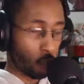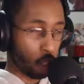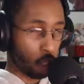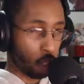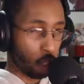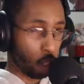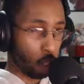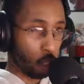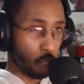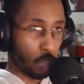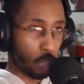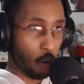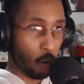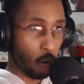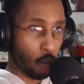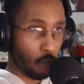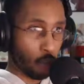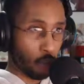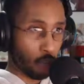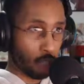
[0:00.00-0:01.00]

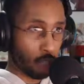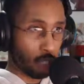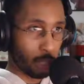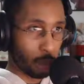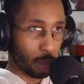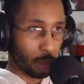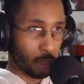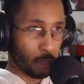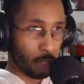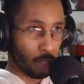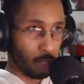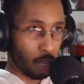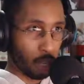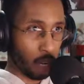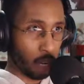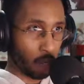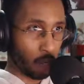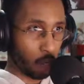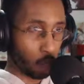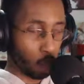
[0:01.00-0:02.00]
Kawamori did some of the
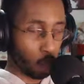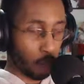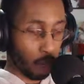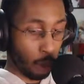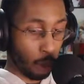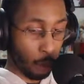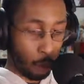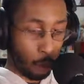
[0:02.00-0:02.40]
designs as well.